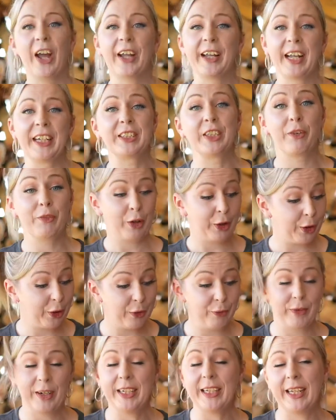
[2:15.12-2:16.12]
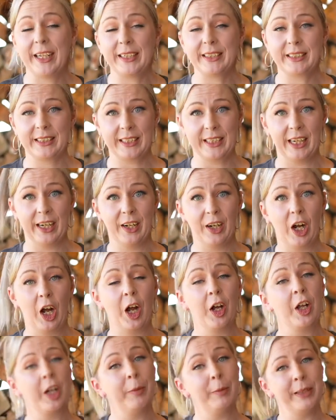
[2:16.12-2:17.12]
Okay, so I've got 3 eggs here.
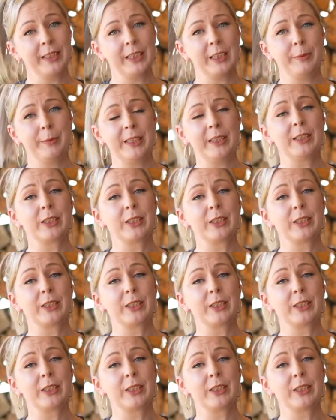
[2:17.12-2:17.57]
I'm going to mix them in